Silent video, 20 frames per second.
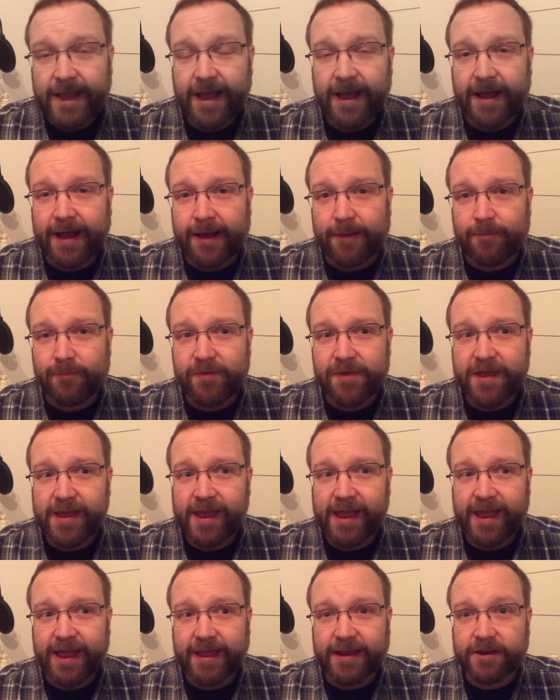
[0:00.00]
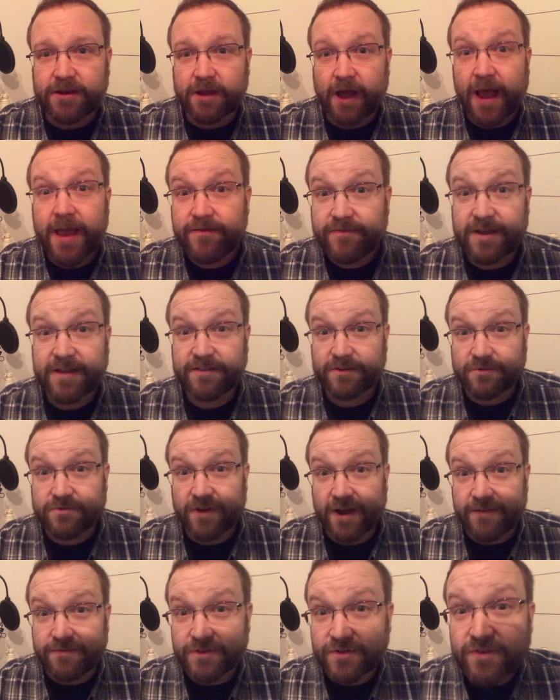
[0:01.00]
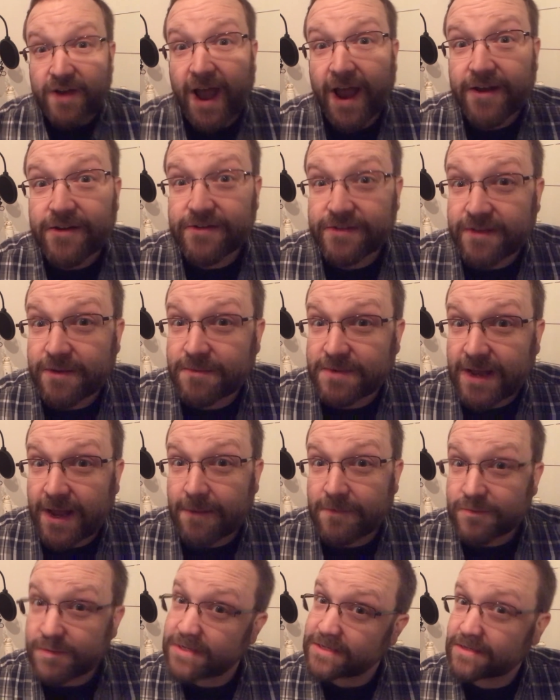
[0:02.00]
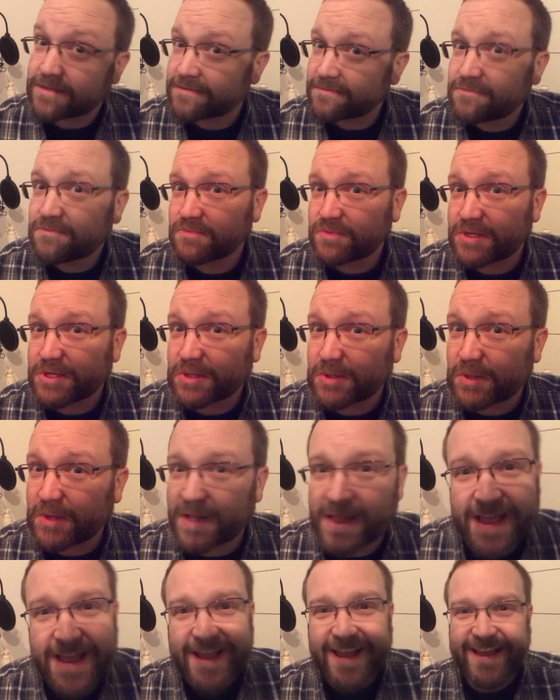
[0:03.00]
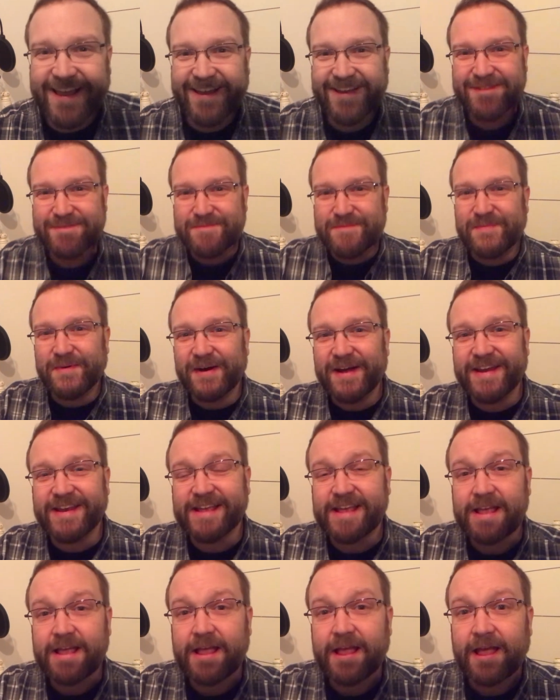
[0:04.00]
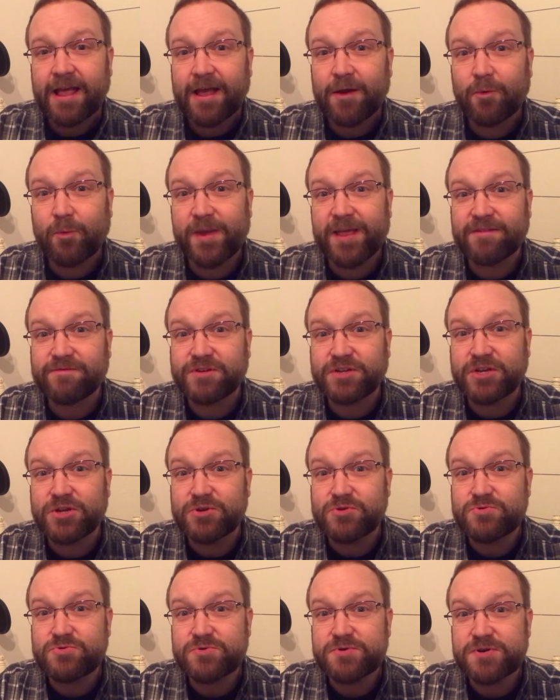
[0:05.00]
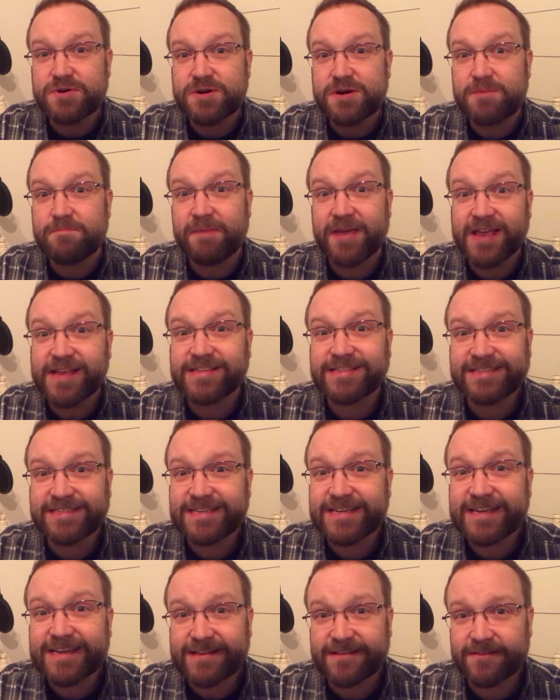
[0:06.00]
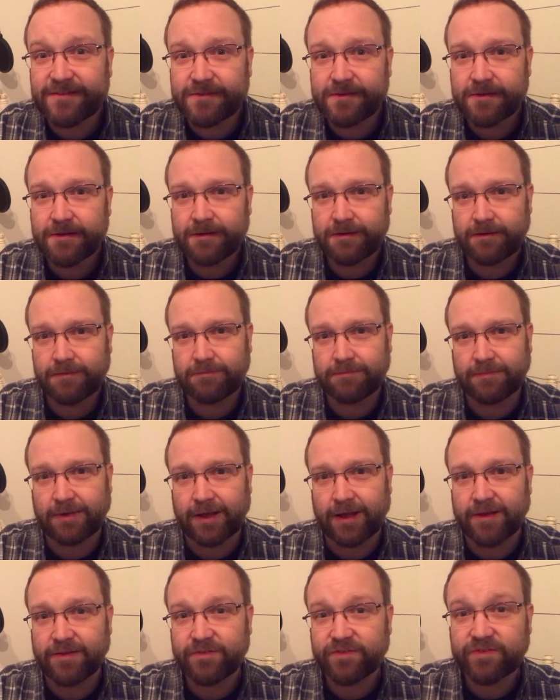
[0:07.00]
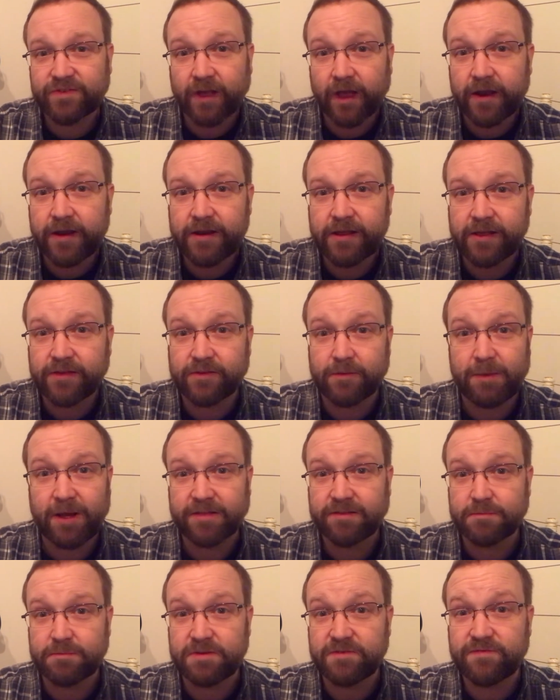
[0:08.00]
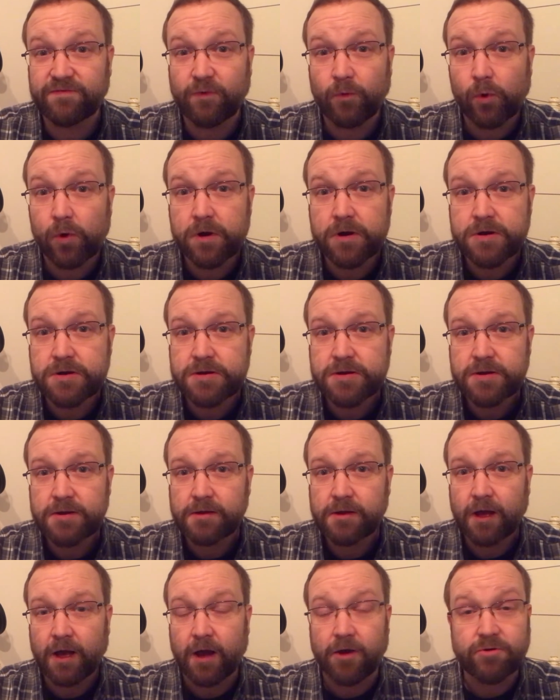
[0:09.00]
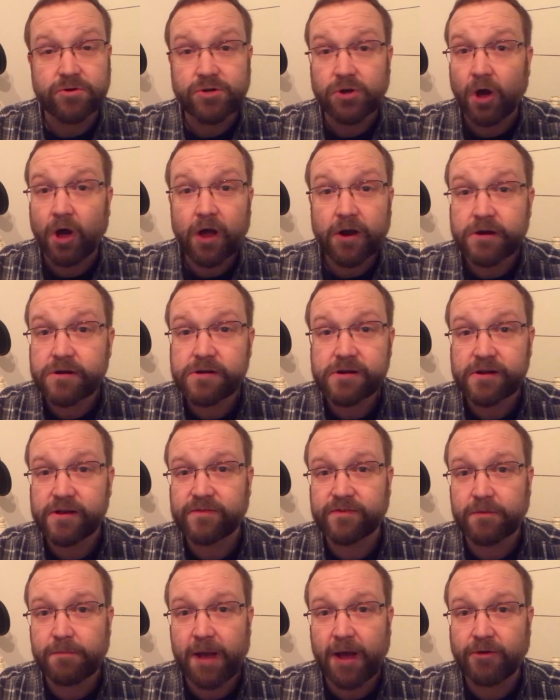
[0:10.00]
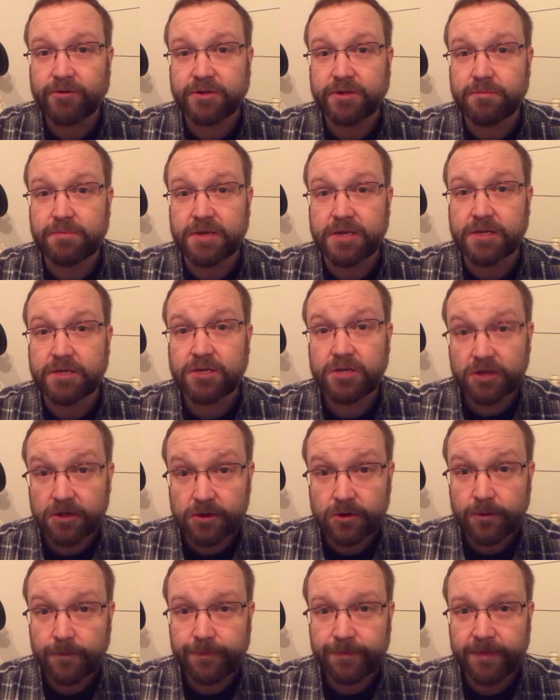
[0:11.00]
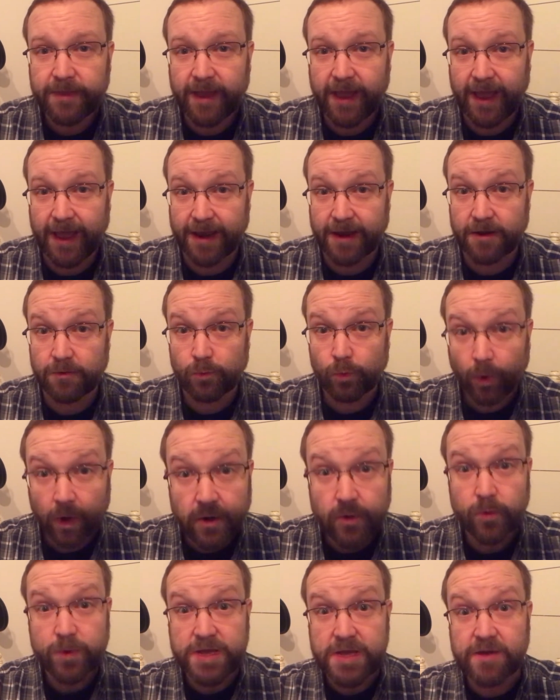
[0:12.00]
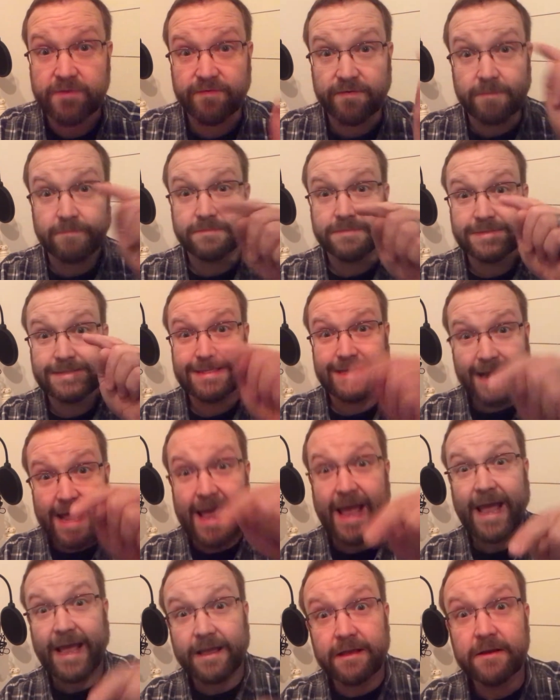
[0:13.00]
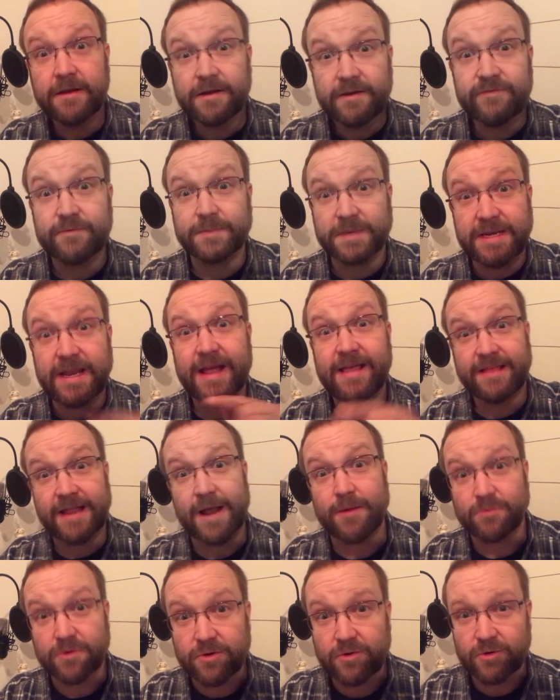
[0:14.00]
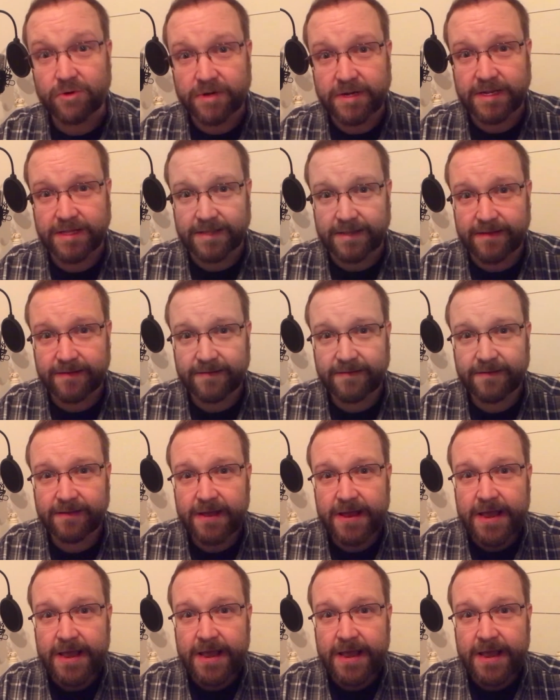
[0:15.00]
And I even get to drive the tractor sometimes, which is pretty cool. But we have 2 amazing kids. My son is about to be 4. Our daughter is about to be 2. And 1 week from today, from the day that I'm recording this,